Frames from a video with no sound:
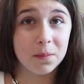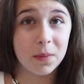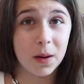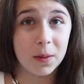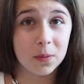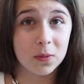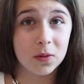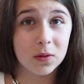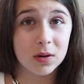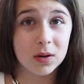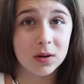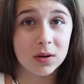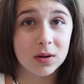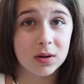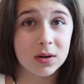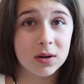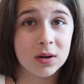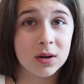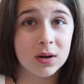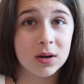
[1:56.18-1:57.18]
popcorn
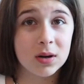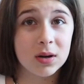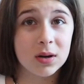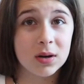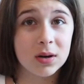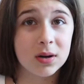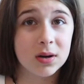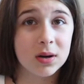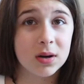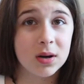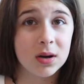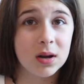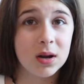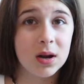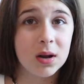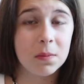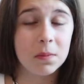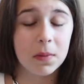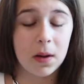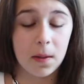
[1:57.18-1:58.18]

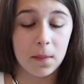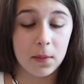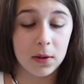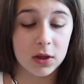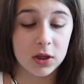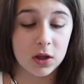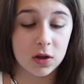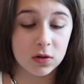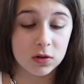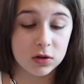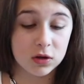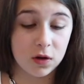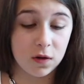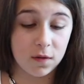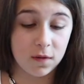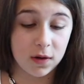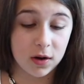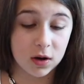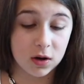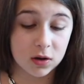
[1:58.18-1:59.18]
I put those two
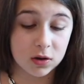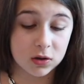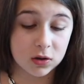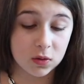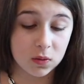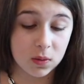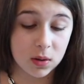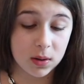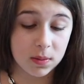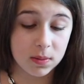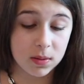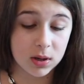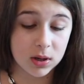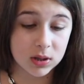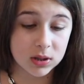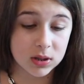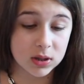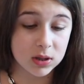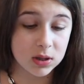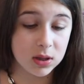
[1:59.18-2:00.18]
fingers away because
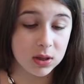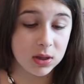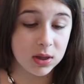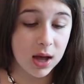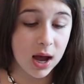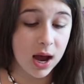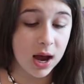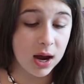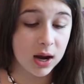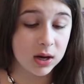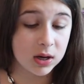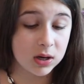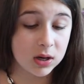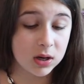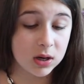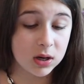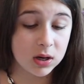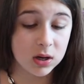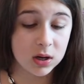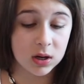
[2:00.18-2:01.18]
that
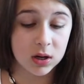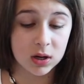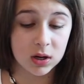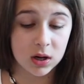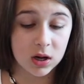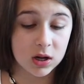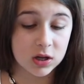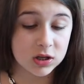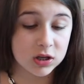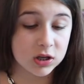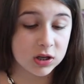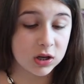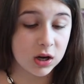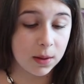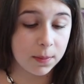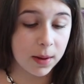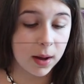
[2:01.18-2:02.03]
needs to stop